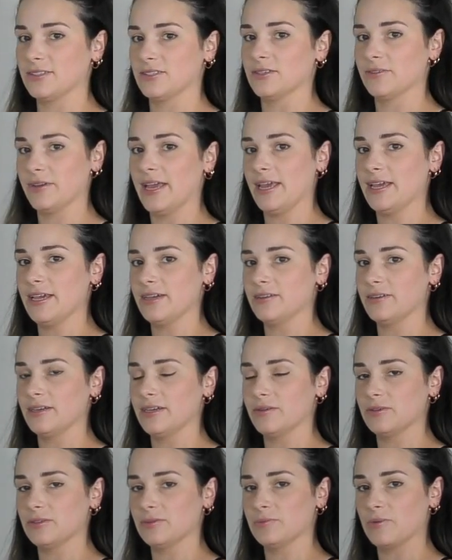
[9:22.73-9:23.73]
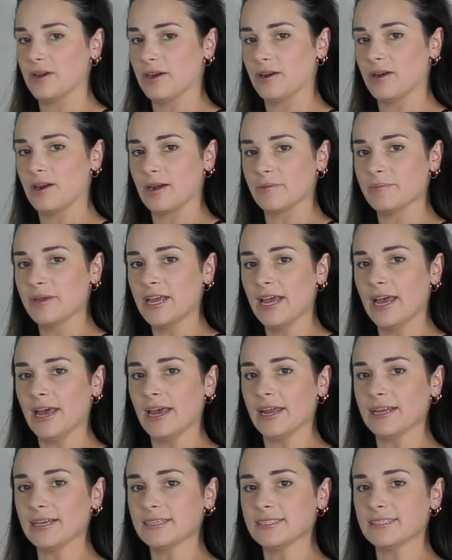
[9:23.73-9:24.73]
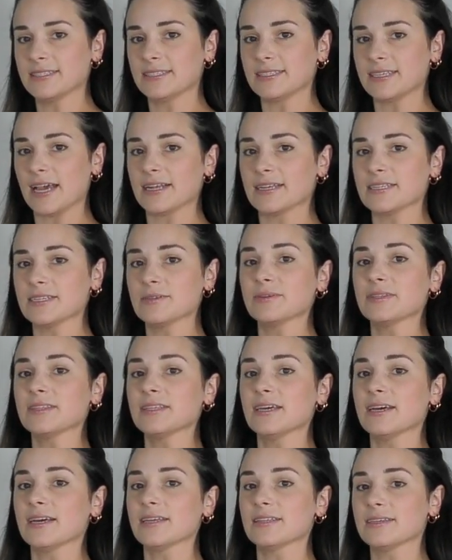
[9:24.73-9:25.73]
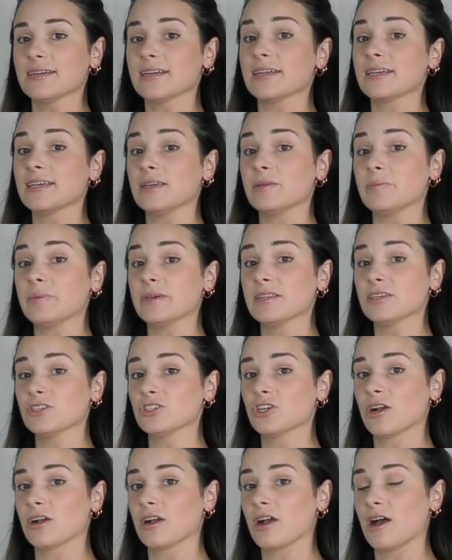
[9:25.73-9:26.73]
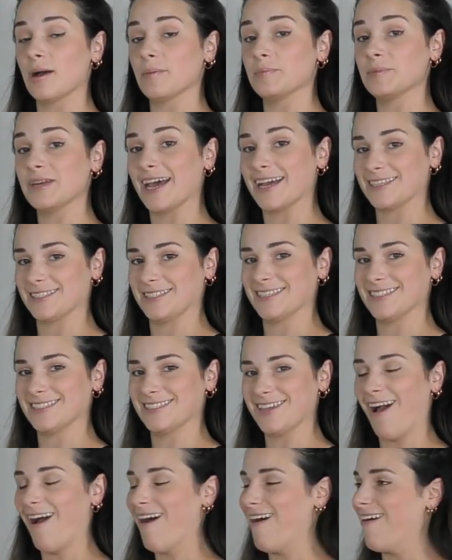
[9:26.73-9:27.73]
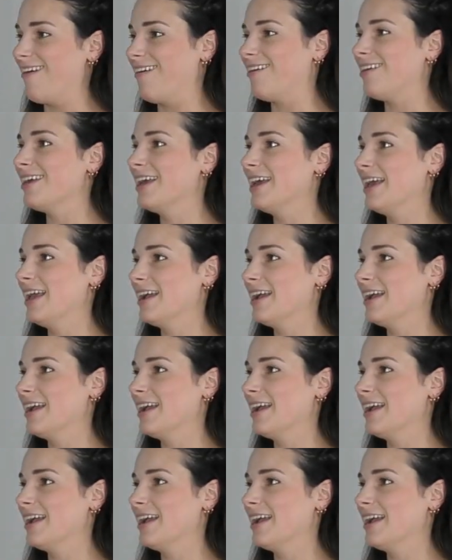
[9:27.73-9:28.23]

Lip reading: So anchoring with one arm and extending with the other and keeping the trunk up nice and tall.